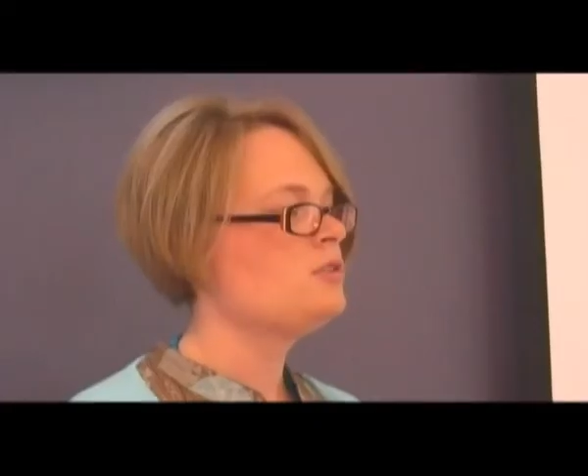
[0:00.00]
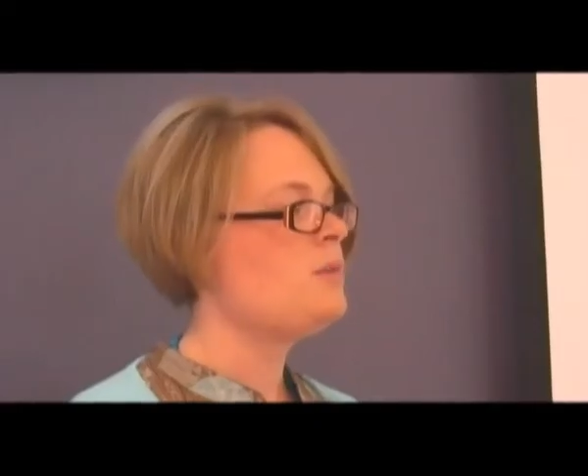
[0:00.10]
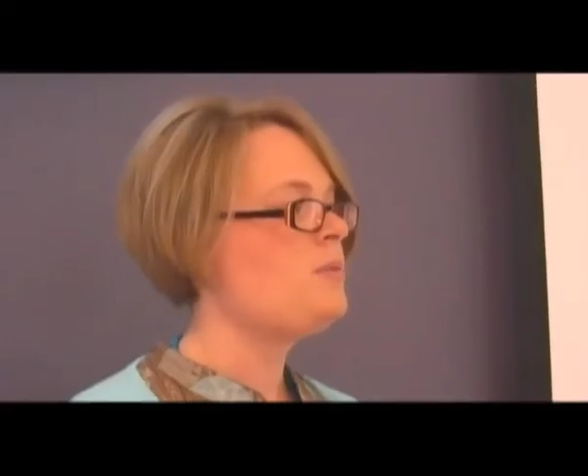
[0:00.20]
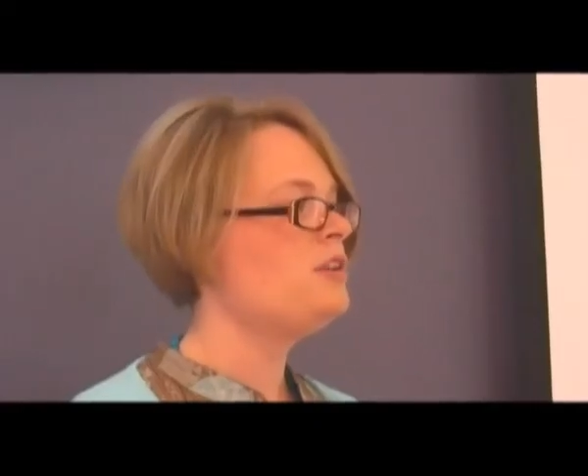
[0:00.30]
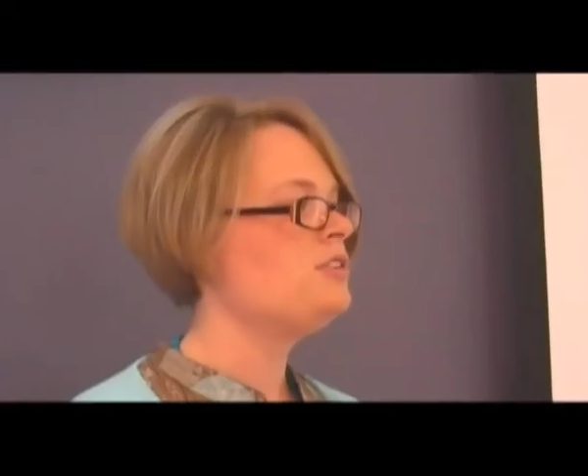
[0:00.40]
So
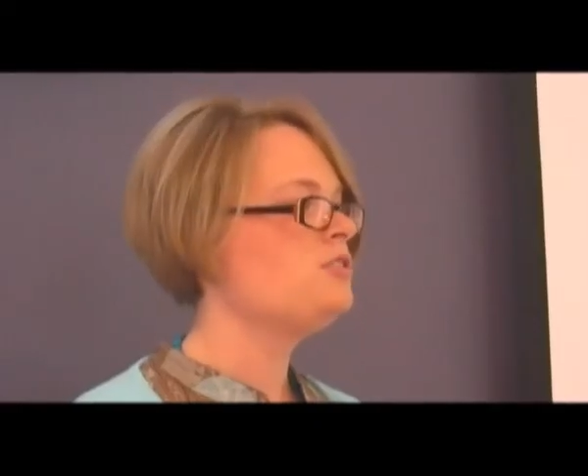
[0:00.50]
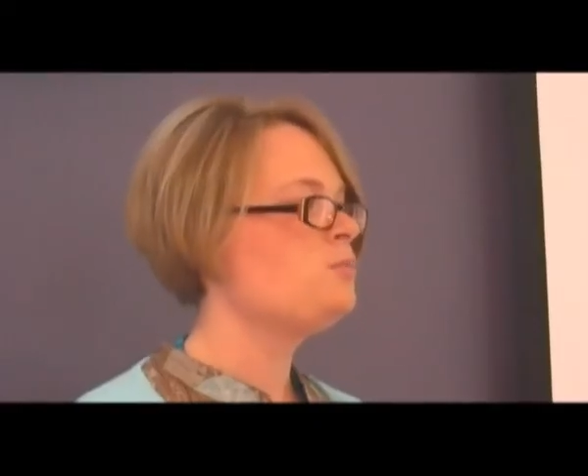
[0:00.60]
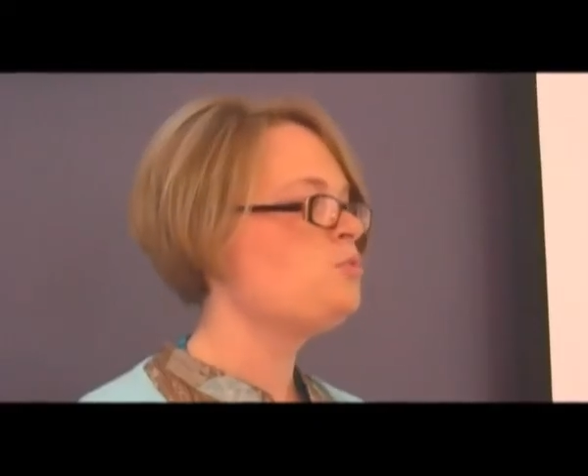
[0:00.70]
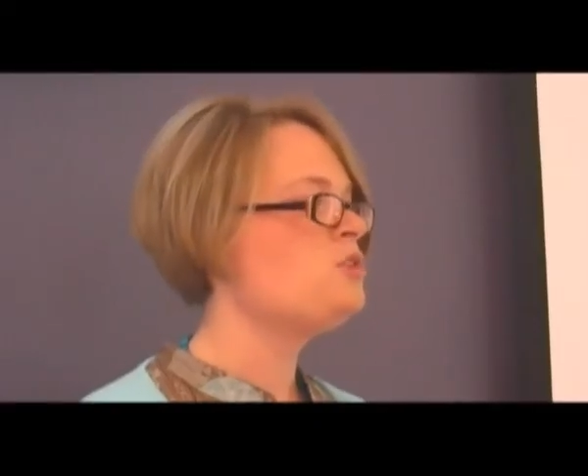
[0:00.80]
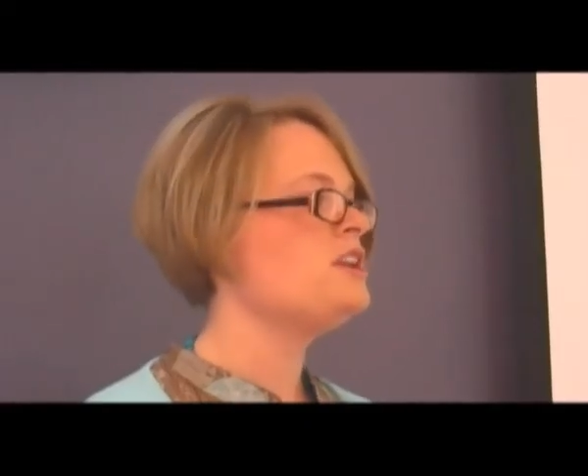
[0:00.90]
Alberto is
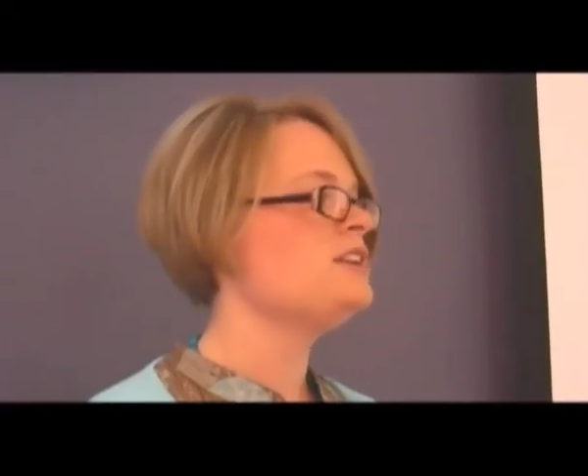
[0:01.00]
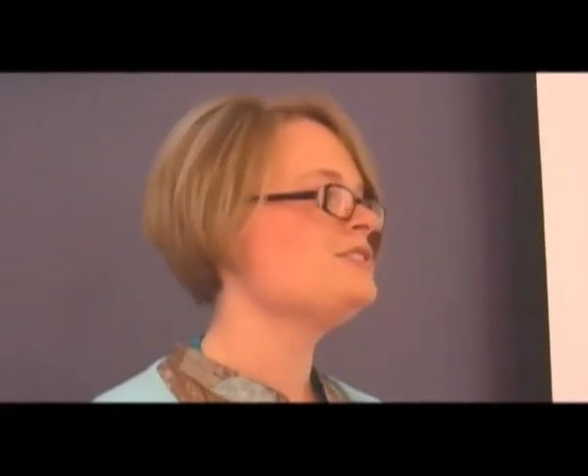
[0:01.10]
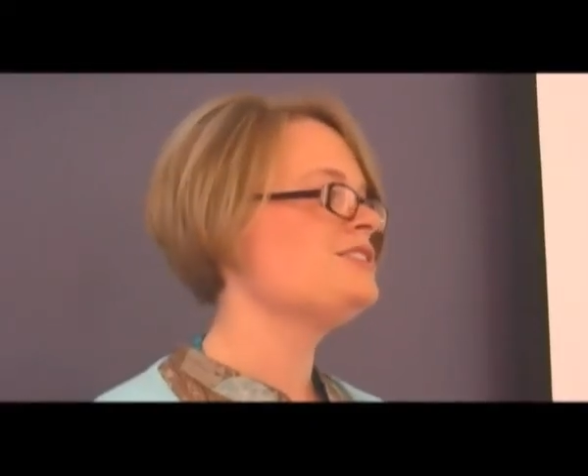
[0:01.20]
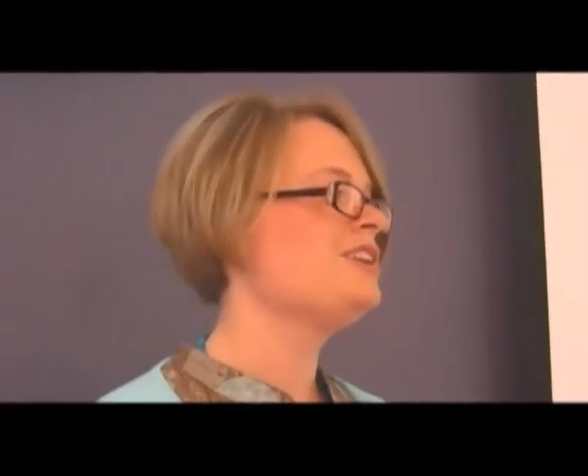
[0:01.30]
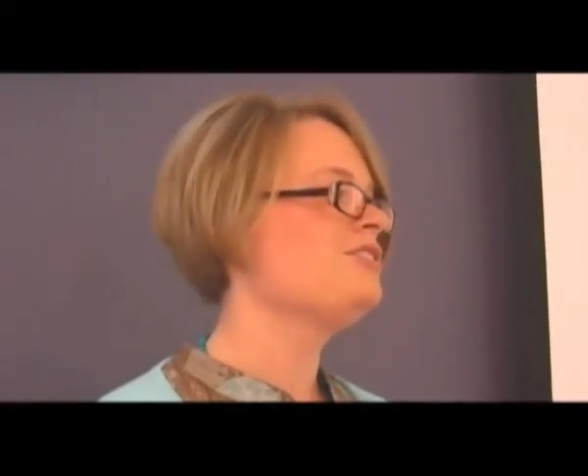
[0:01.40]
a
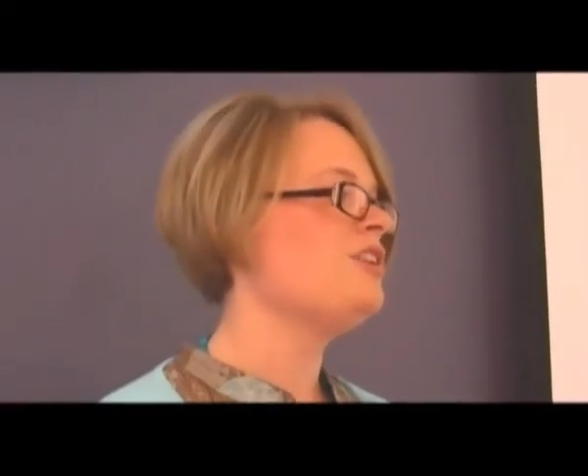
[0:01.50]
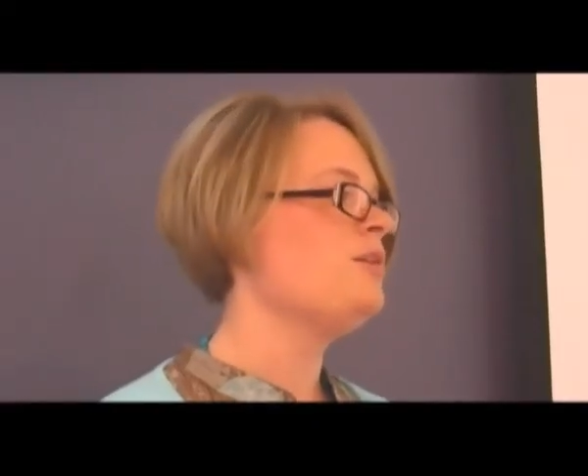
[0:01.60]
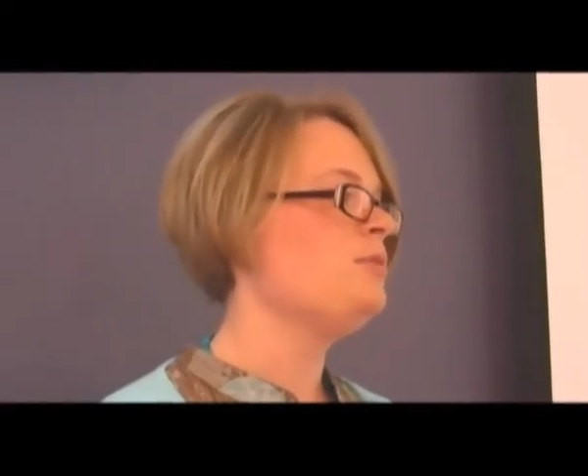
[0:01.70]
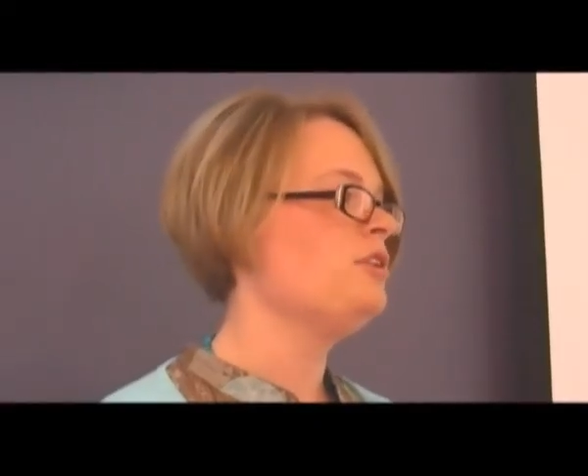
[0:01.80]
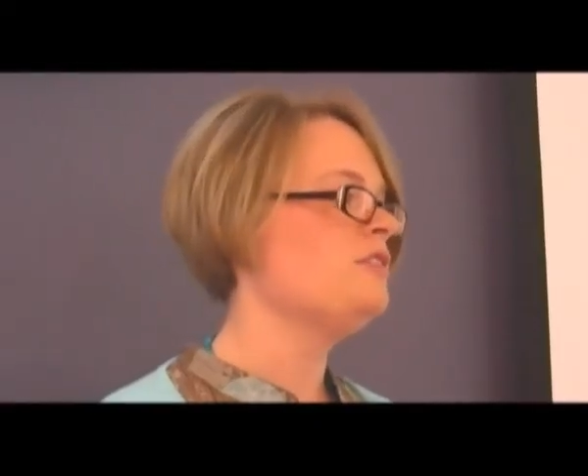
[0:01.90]
brilliant
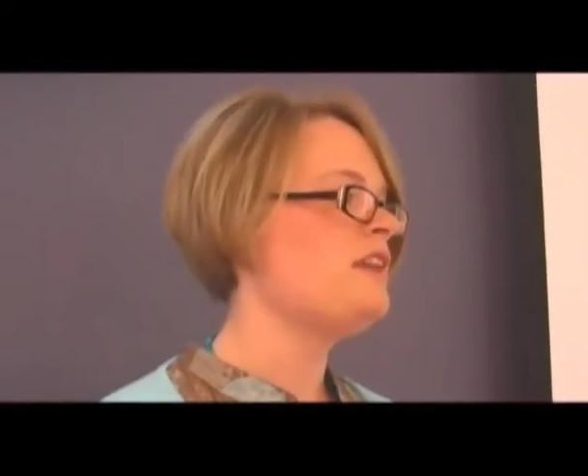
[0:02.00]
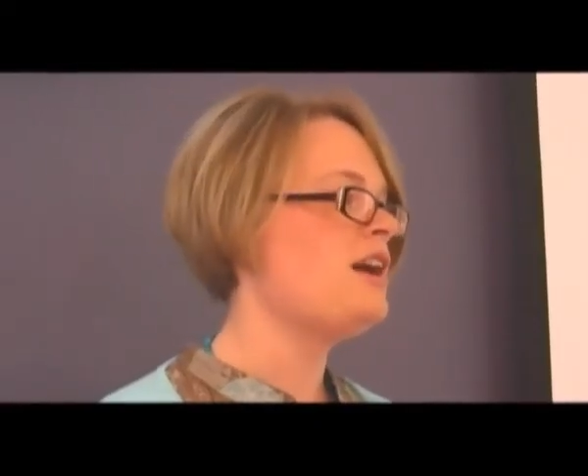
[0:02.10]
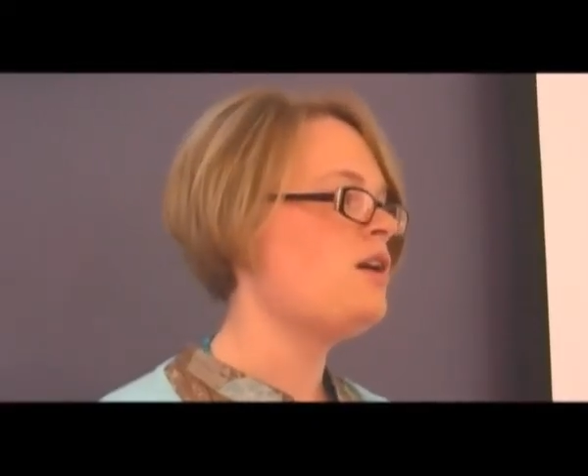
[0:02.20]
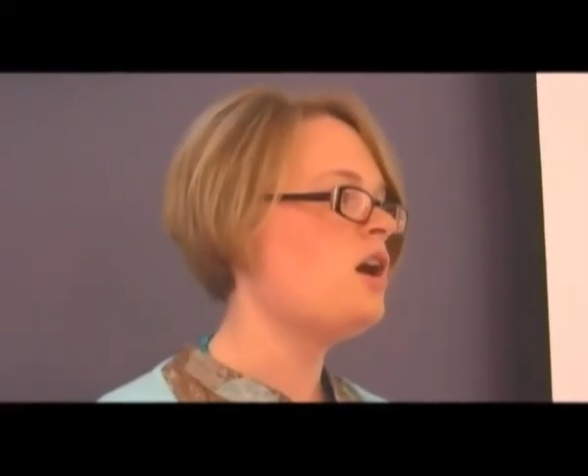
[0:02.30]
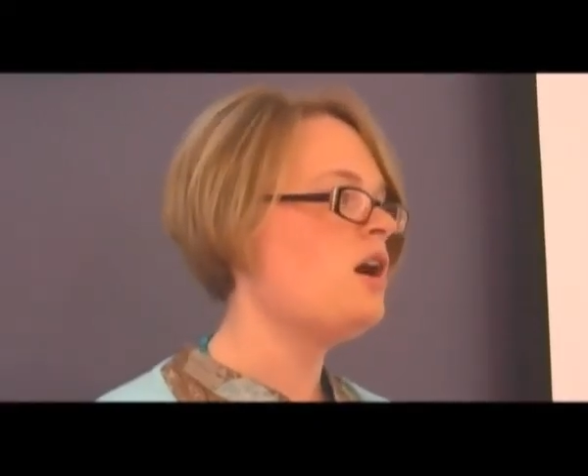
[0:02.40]
example of how